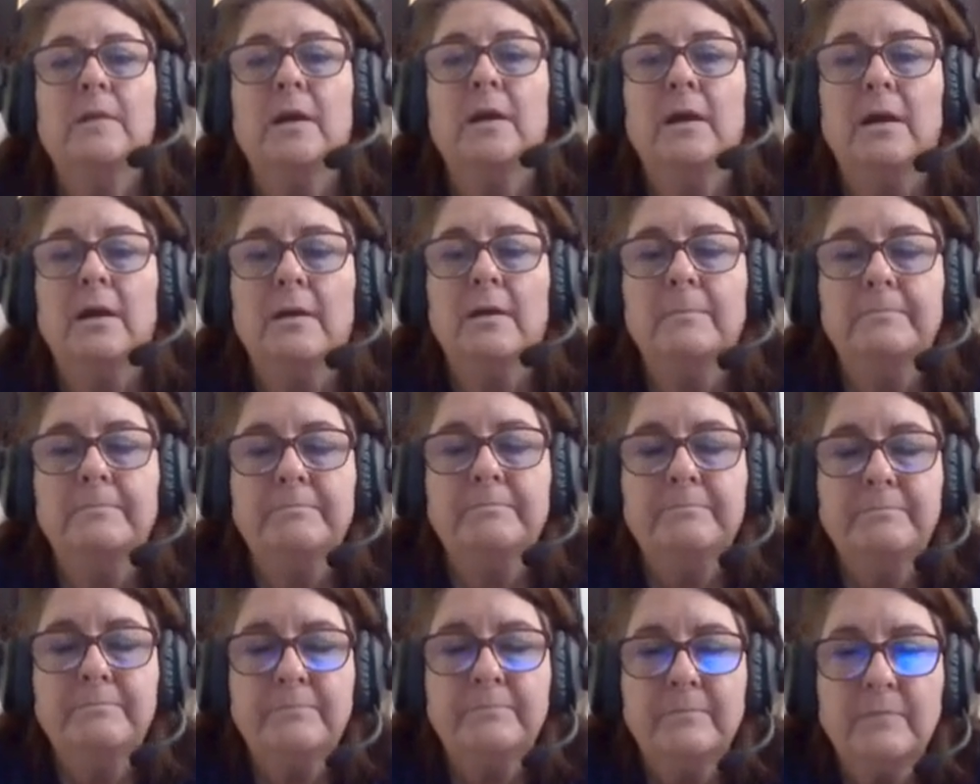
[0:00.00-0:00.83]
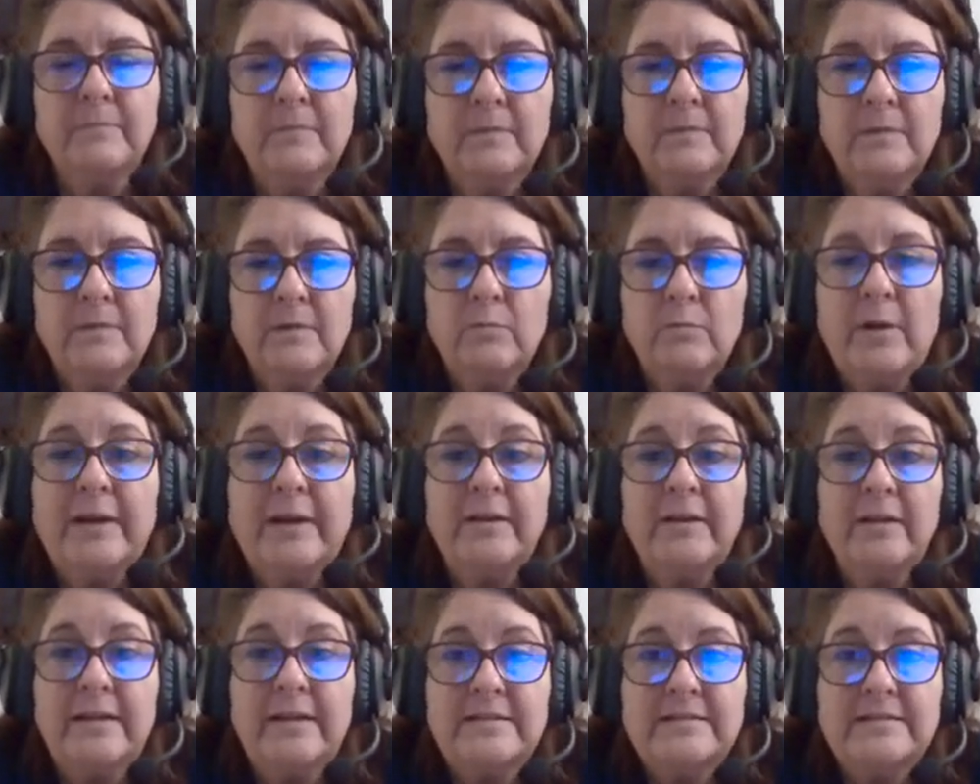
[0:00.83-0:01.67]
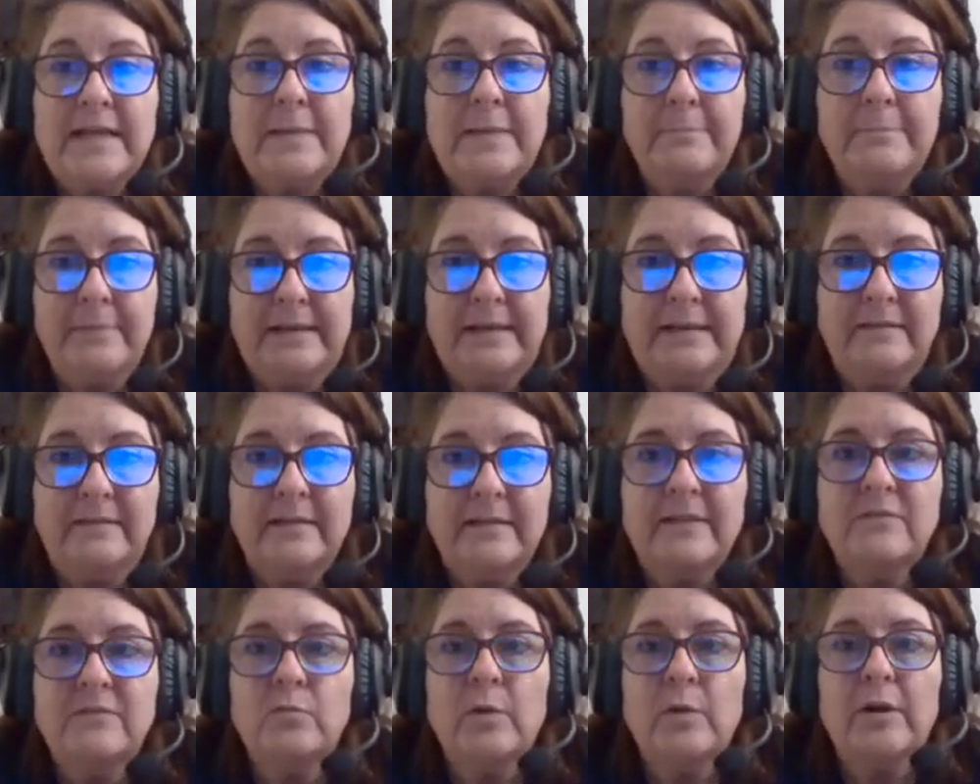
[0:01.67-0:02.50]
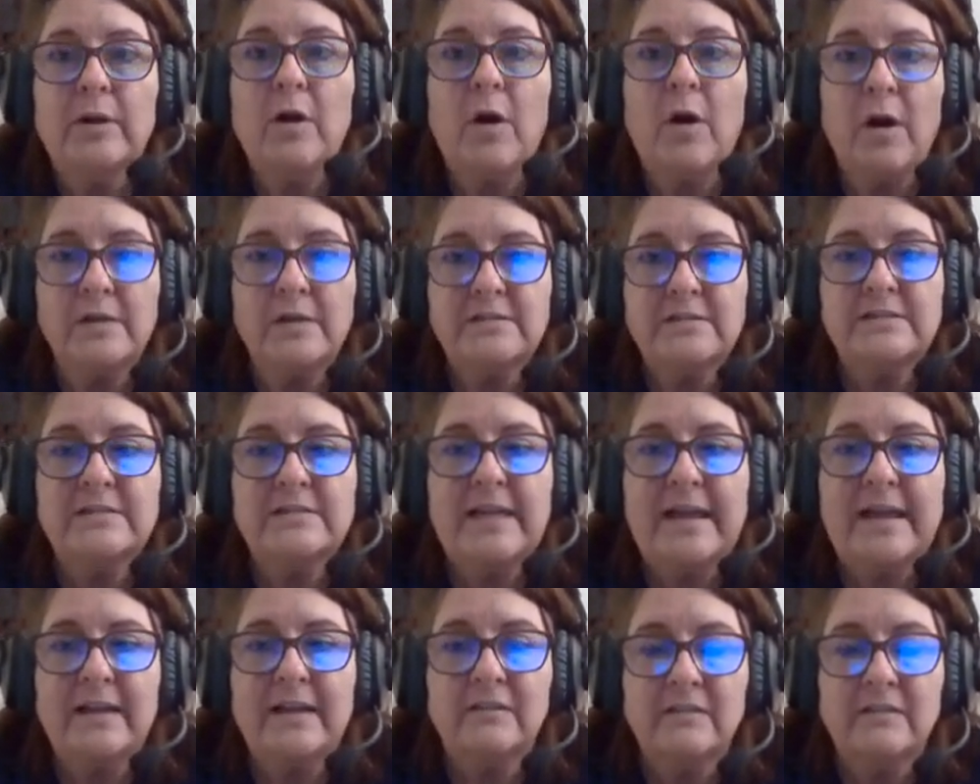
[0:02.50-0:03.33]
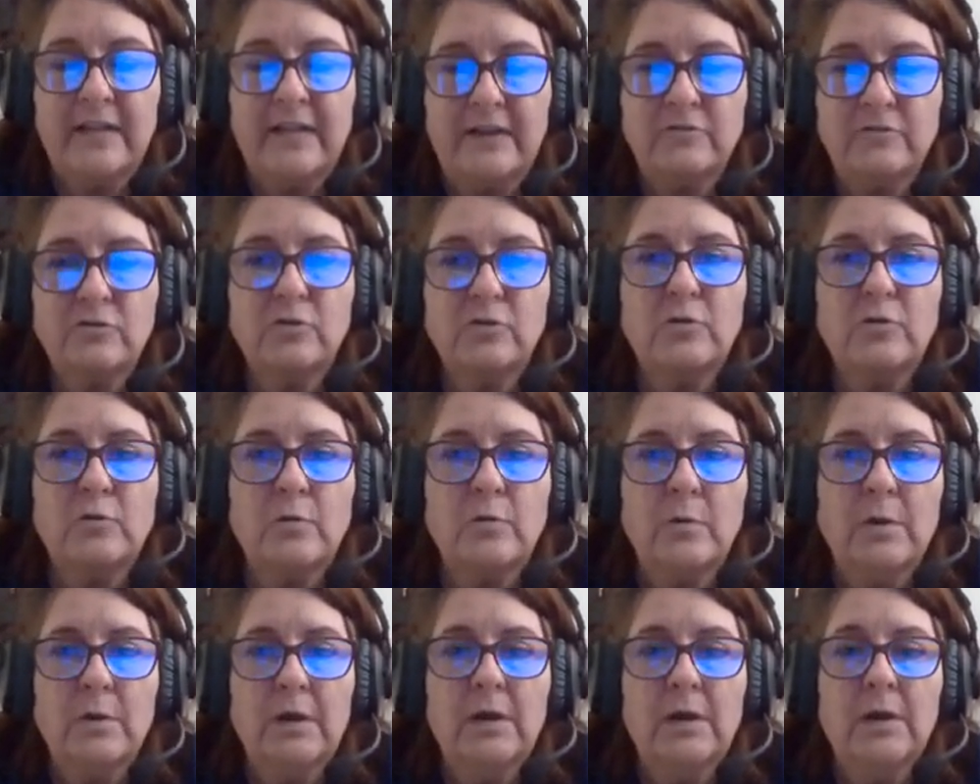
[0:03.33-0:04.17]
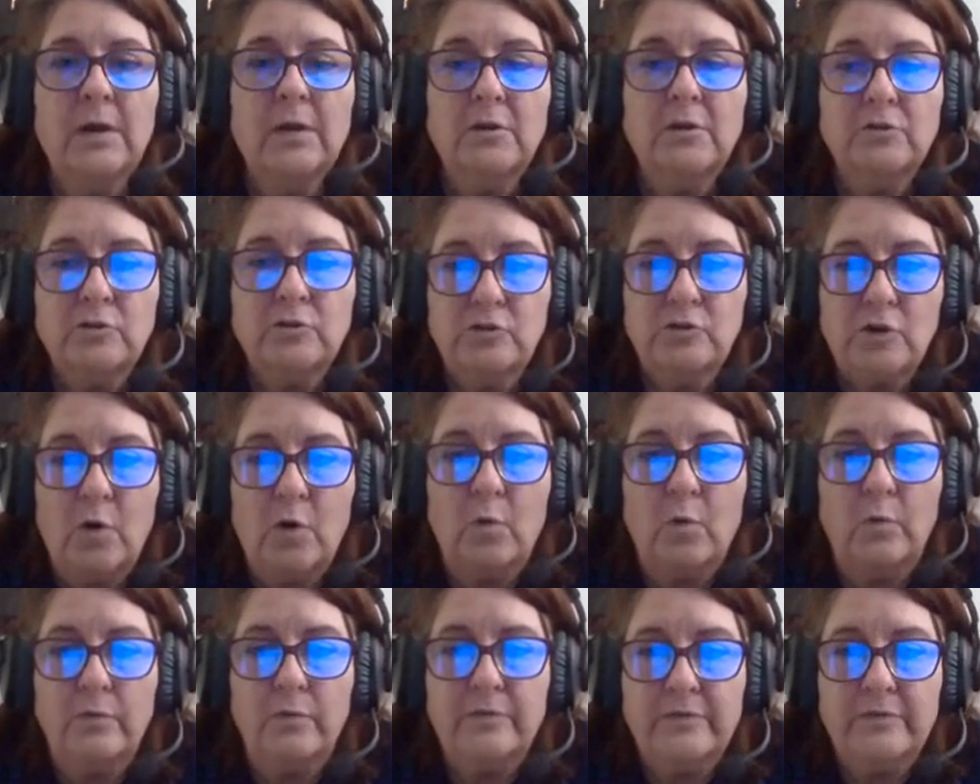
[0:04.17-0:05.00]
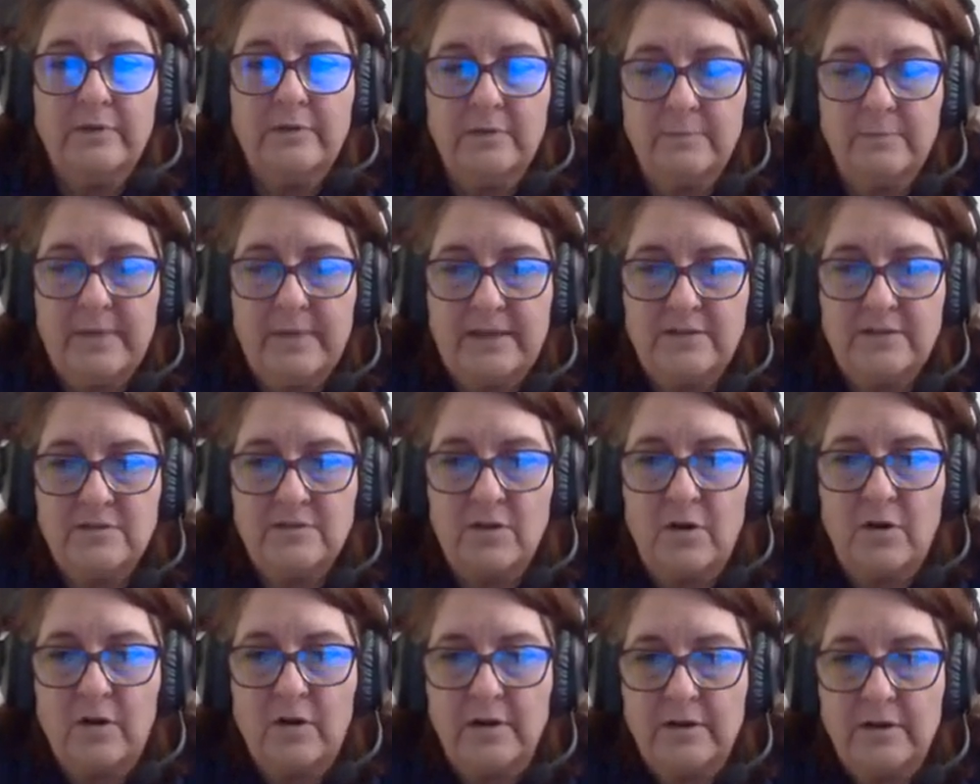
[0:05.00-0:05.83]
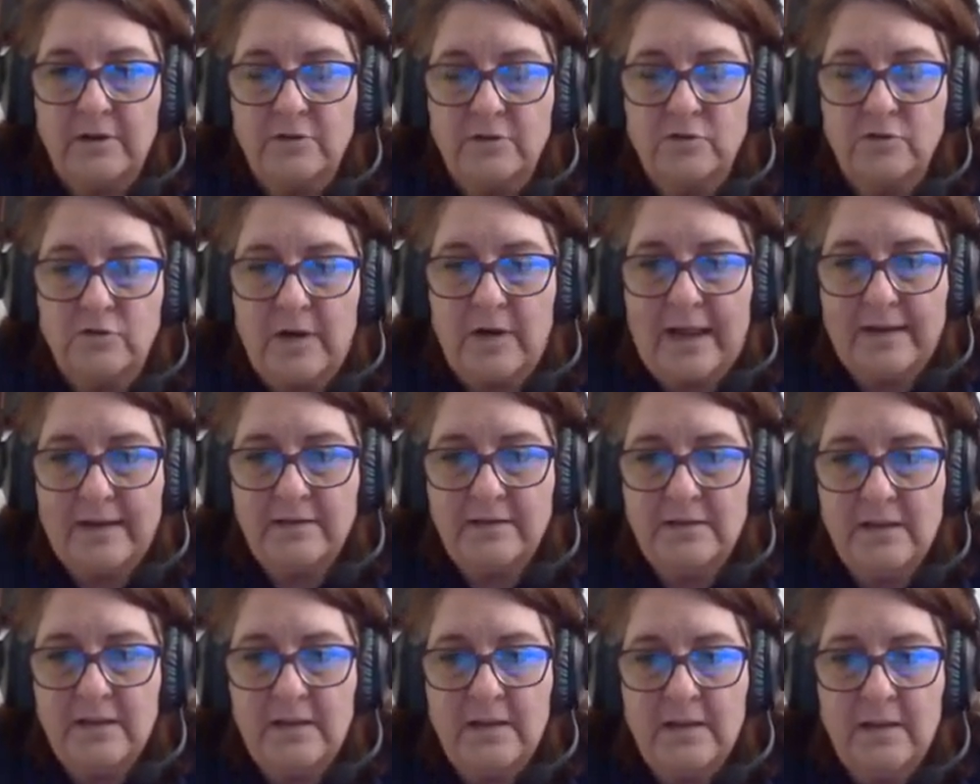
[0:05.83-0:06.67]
um, regulates that beat. That's what causes that electrical jolt that makes the heart contract.